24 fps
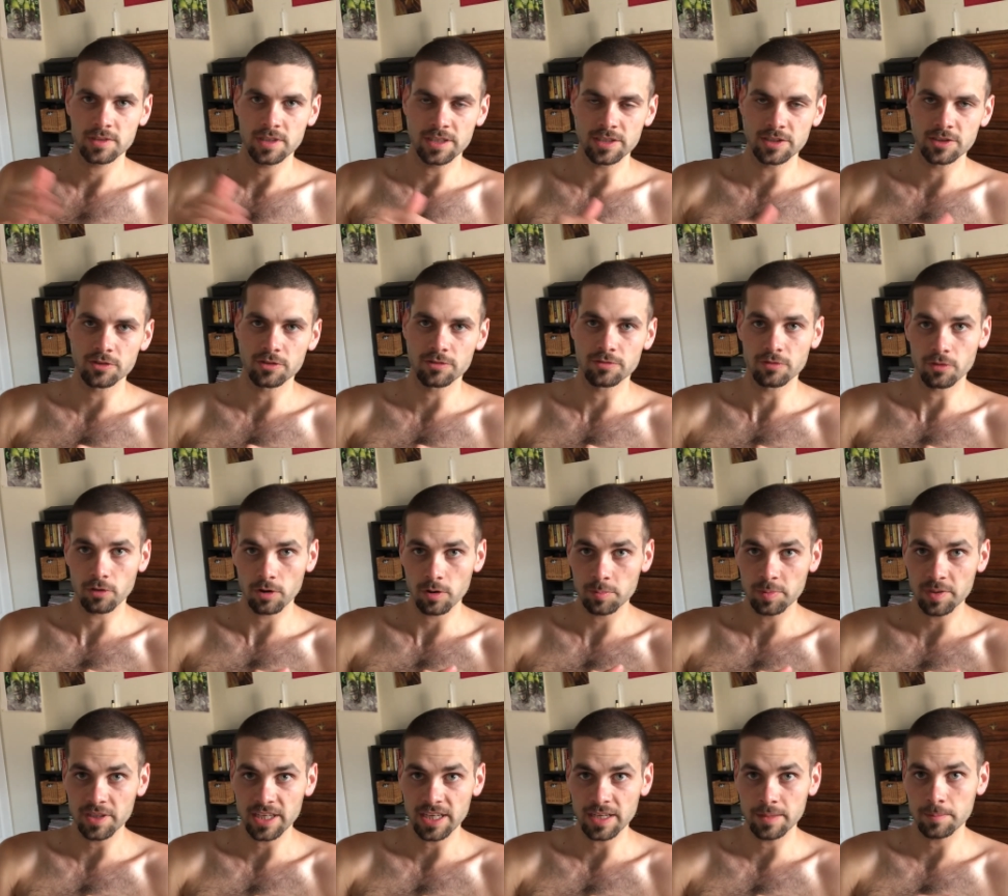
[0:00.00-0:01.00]
until four
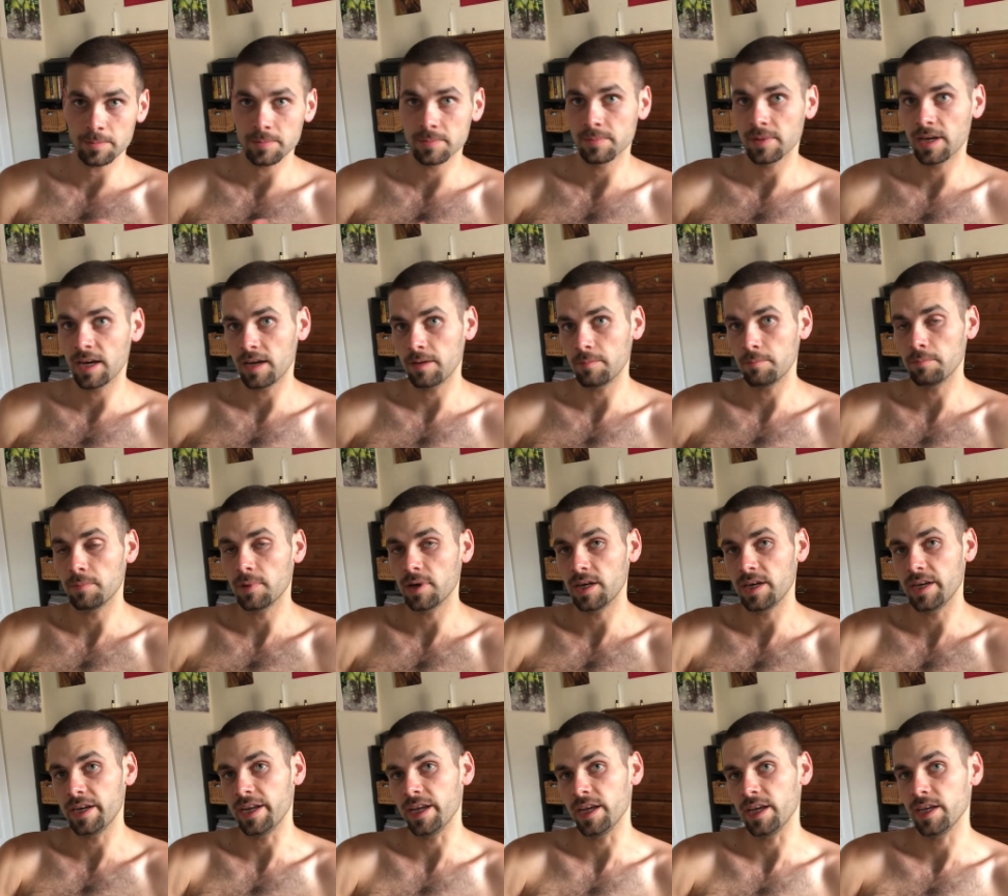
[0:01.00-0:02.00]
p m on
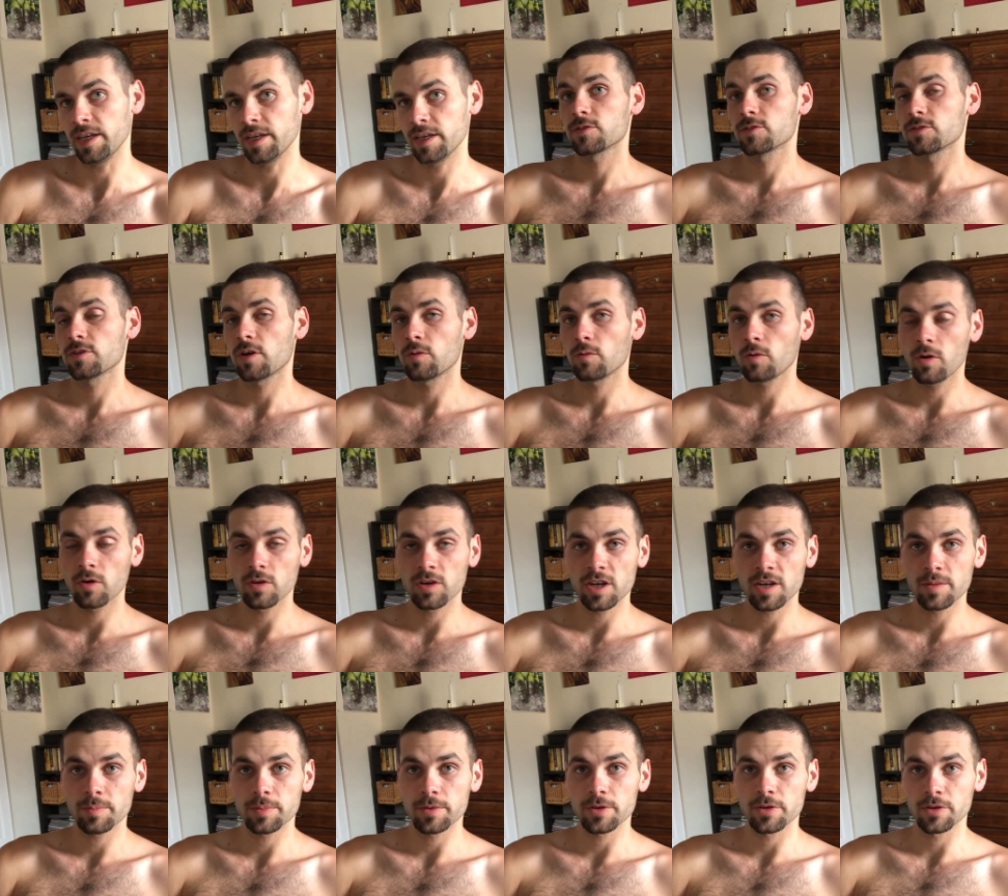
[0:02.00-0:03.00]
Monday. So I woke
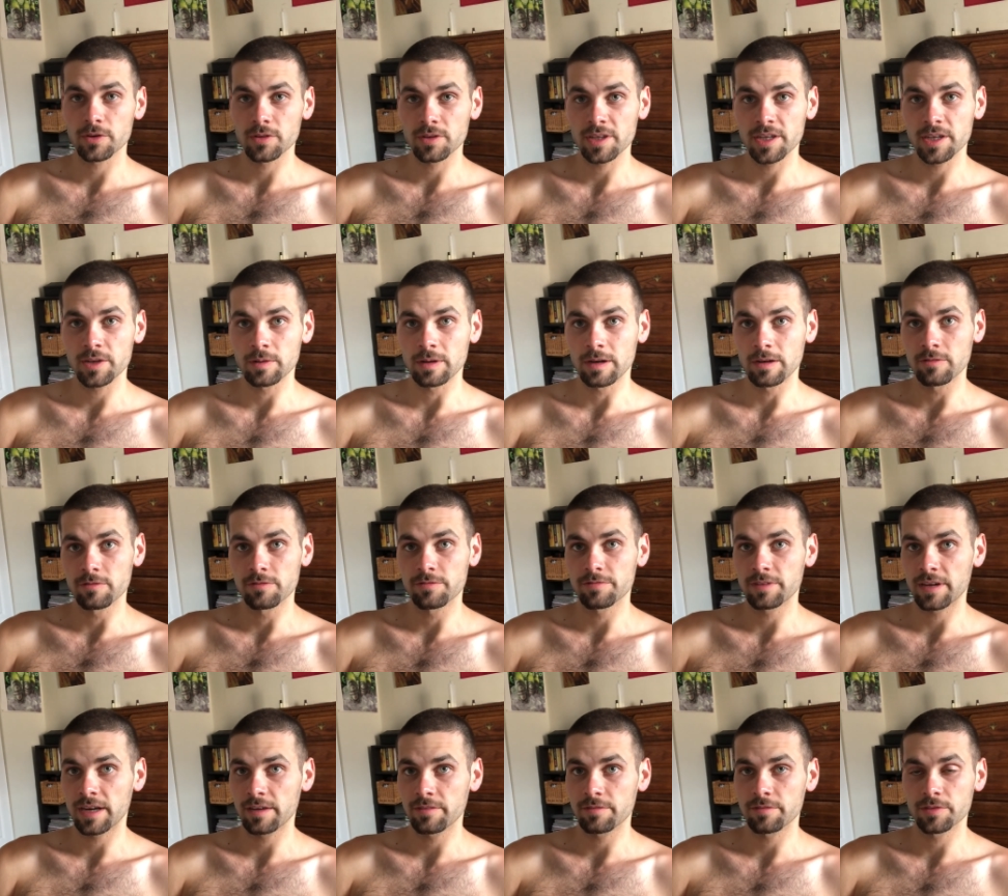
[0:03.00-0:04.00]
up early, around
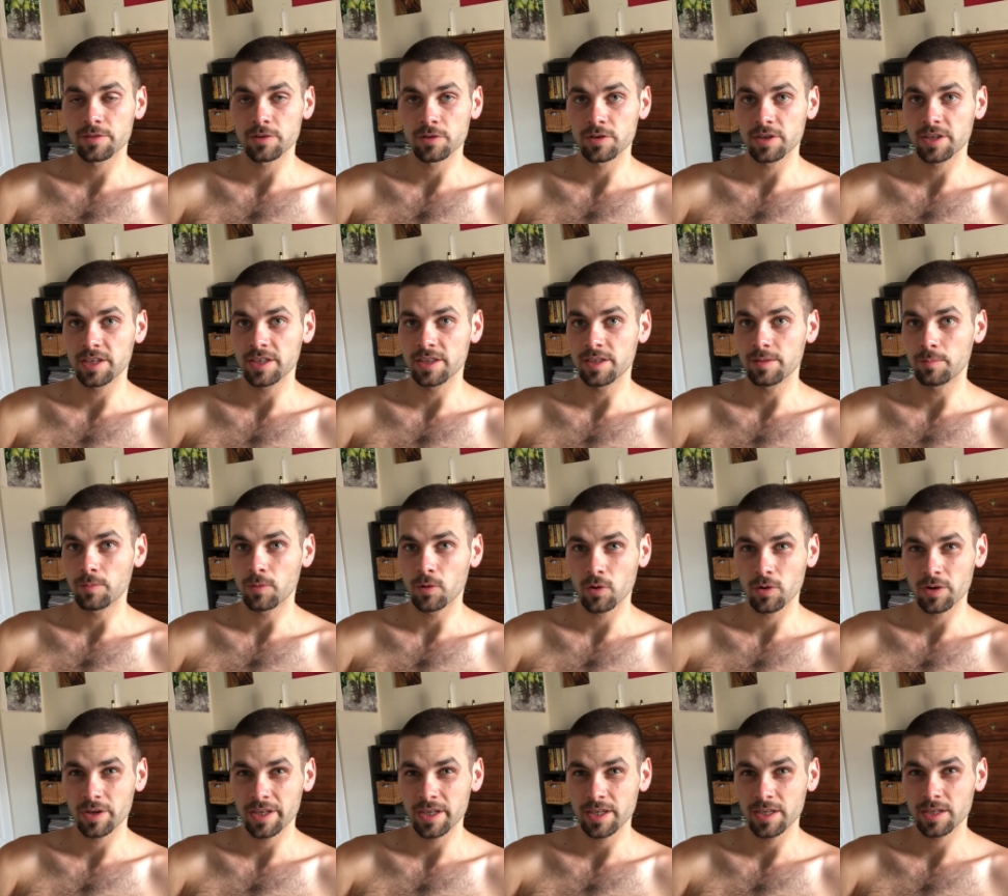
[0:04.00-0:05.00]
five thirty in the
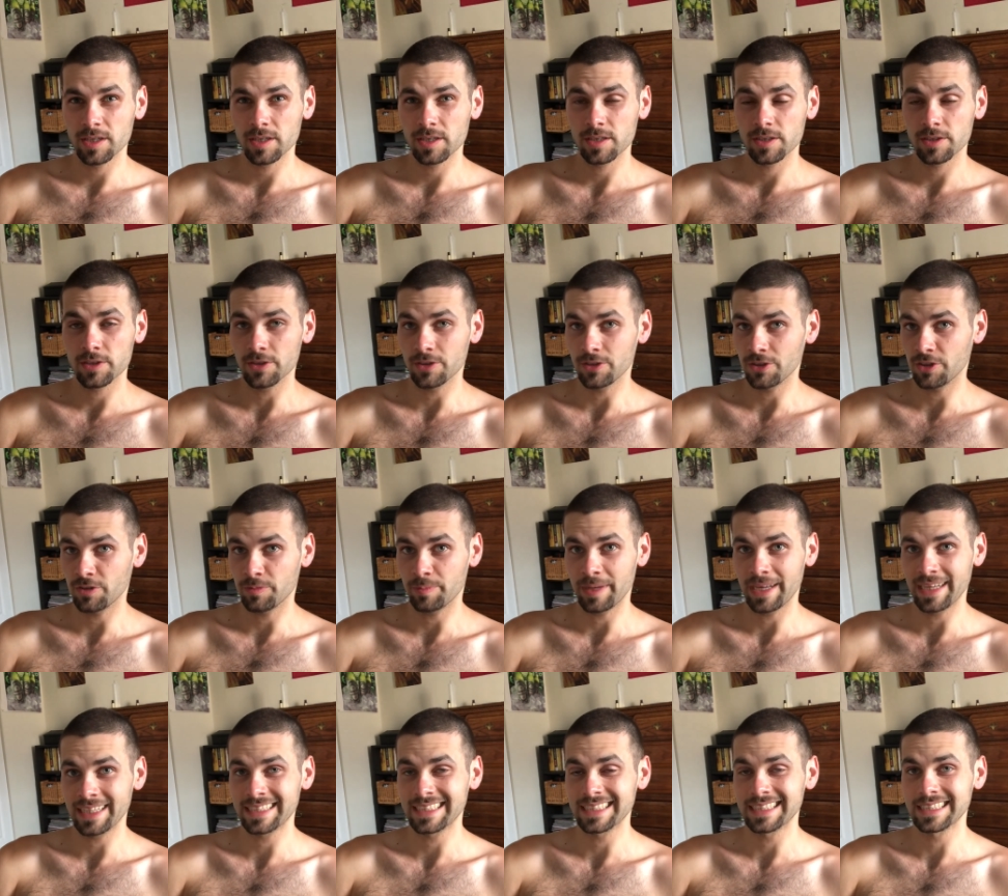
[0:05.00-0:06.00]
morning, couldn't go
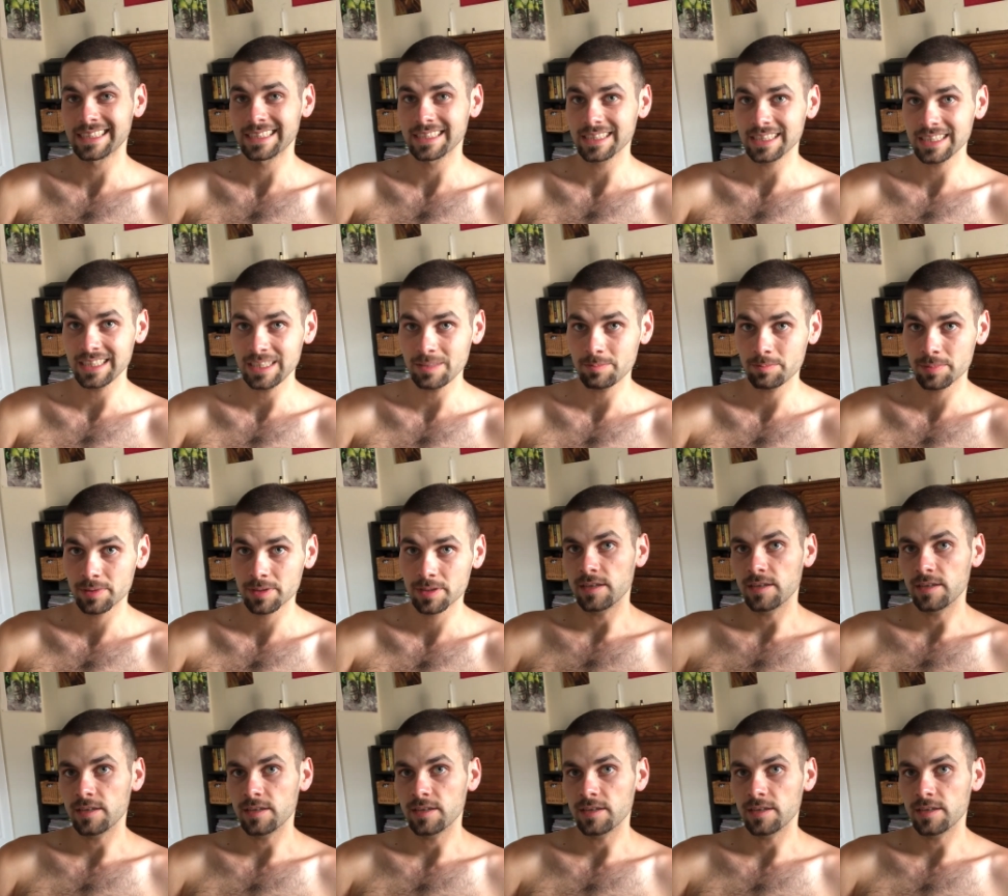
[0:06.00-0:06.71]
back to sleep.